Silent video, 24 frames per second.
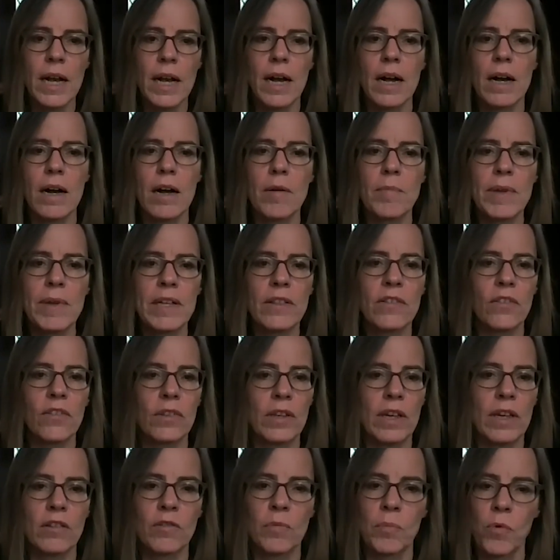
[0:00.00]

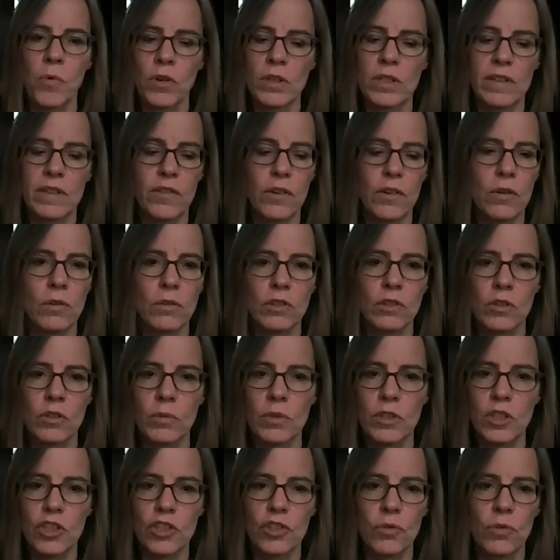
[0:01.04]
It's more difficult to
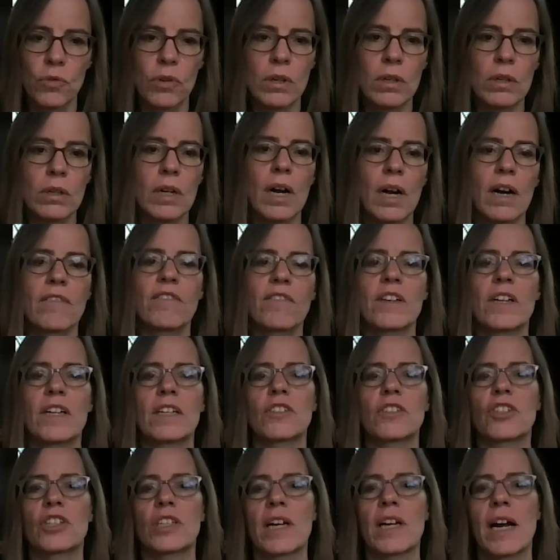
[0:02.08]
ensure
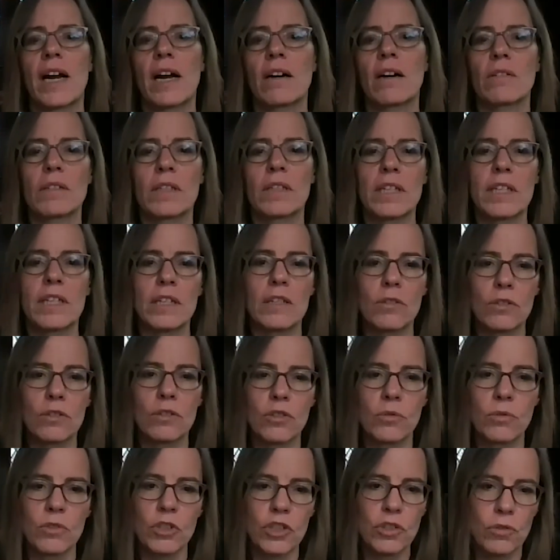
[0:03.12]
confidentiality, or
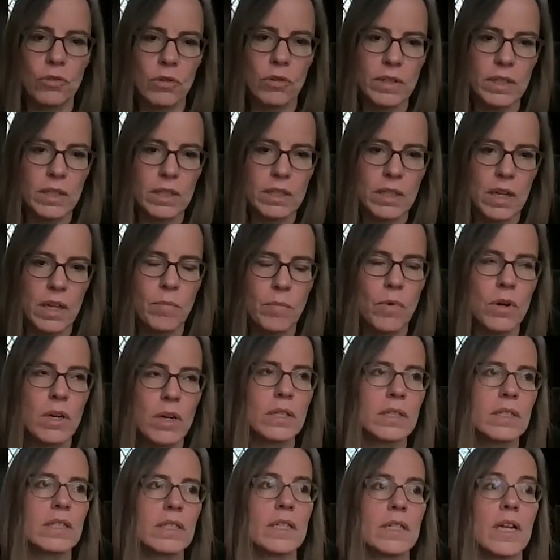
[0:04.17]
to ensure that someone
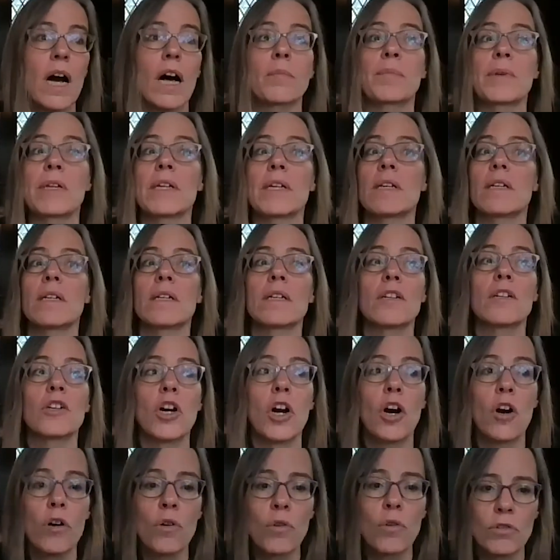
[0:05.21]
is not being
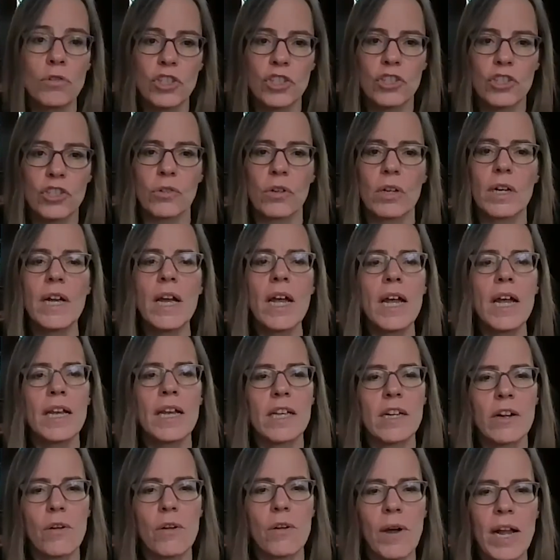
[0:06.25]
coached, or
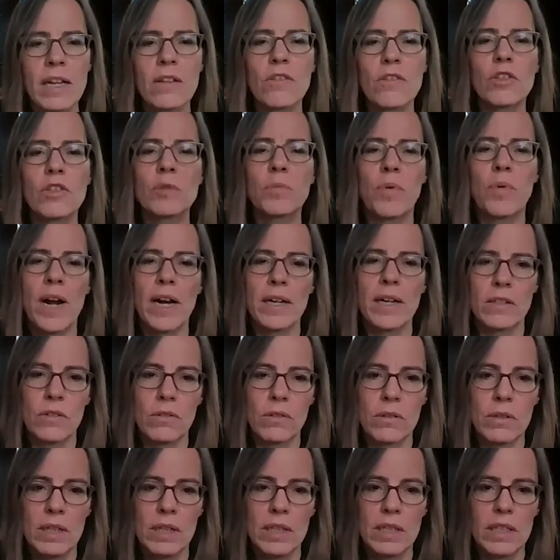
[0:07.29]
any of those
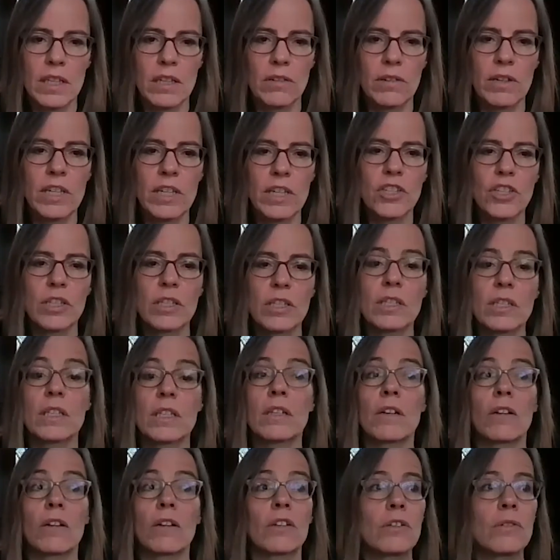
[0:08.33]
practical considerations, and
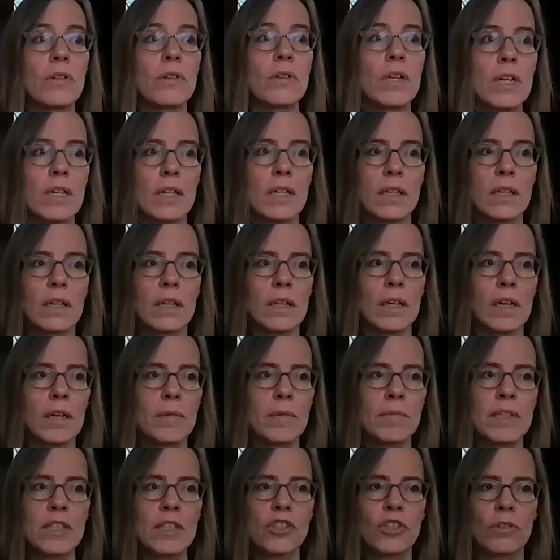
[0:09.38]
are you
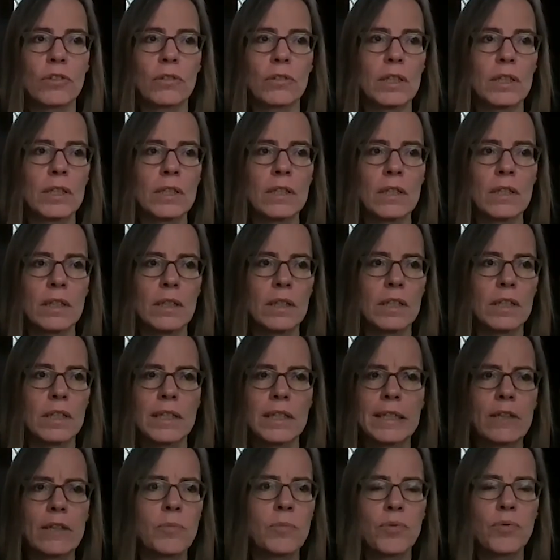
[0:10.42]
ensuring
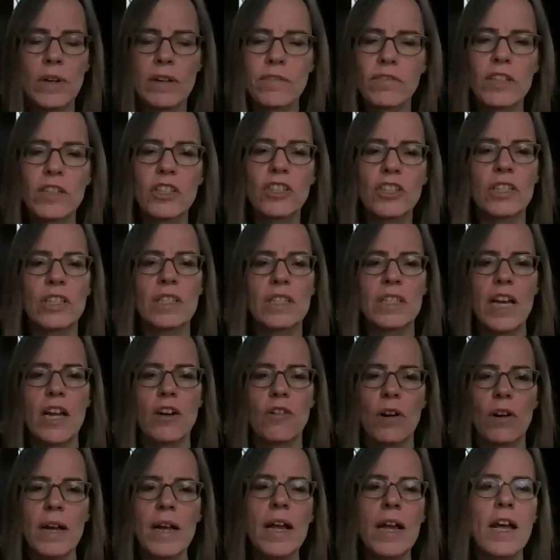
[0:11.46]
privilege,
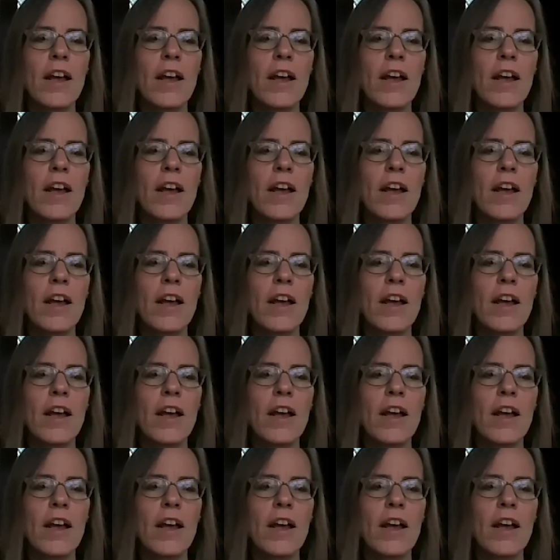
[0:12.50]
etc.